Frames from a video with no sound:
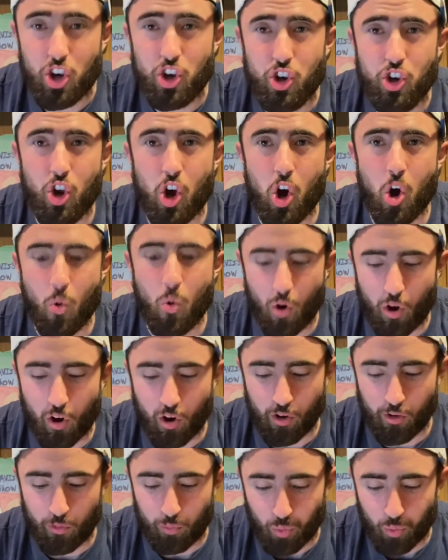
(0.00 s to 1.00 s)
No
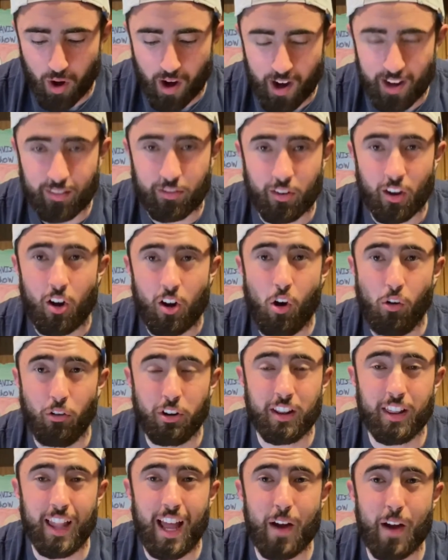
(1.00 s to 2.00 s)
earned runs. Only
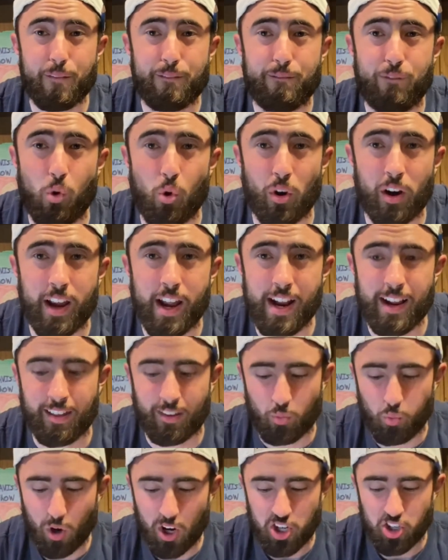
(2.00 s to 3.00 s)
allowed four
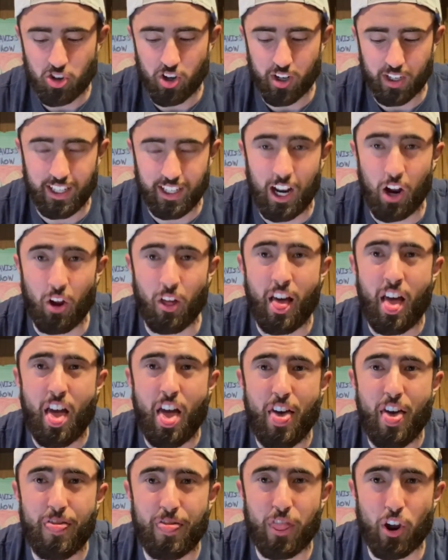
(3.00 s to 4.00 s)
hits while striking out
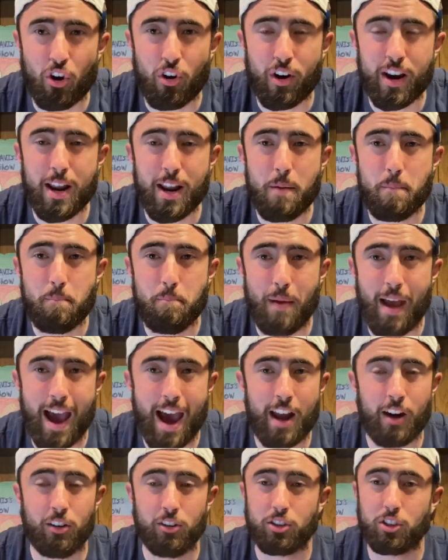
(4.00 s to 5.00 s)
30
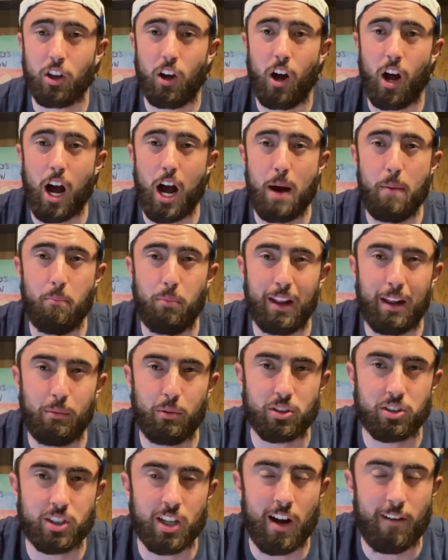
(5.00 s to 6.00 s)
batters. Unbelievable
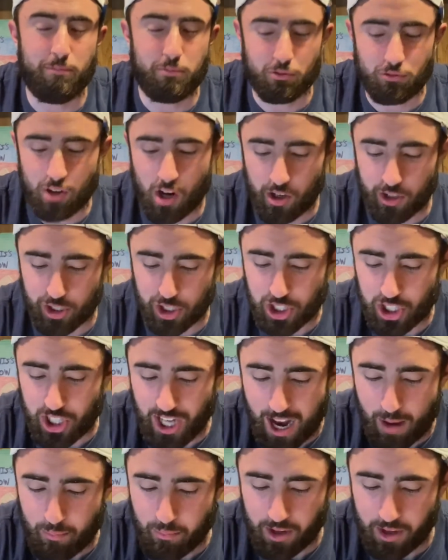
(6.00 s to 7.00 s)
stuff for Aroldis
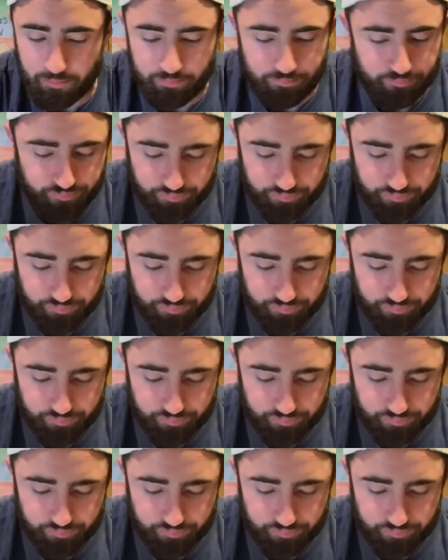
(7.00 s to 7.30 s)
Chapman.